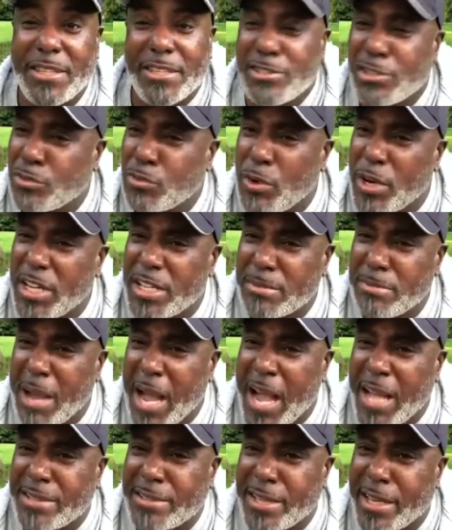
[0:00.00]
This is where his
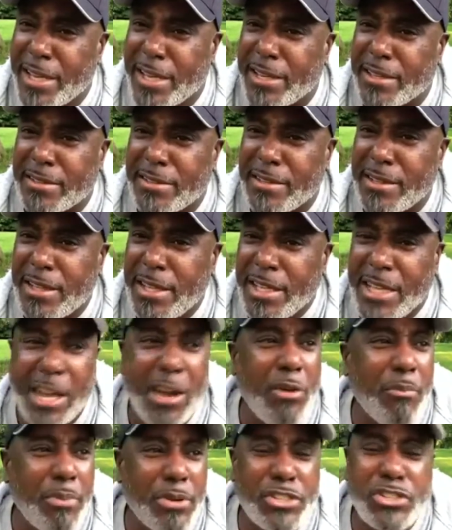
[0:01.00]
mindset is. They're
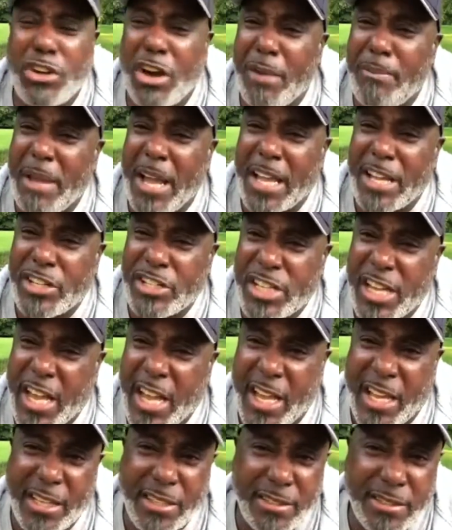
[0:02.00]
gonna put y'all back in
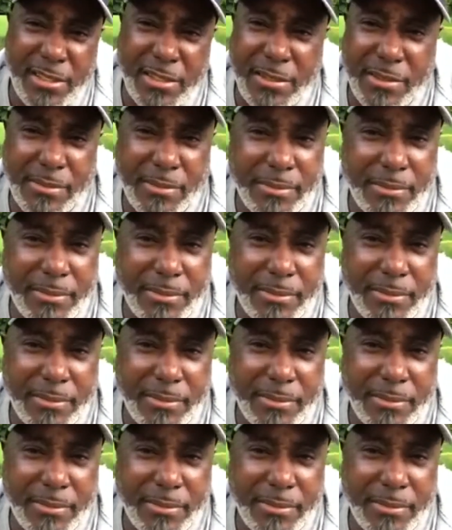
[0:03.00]
chains.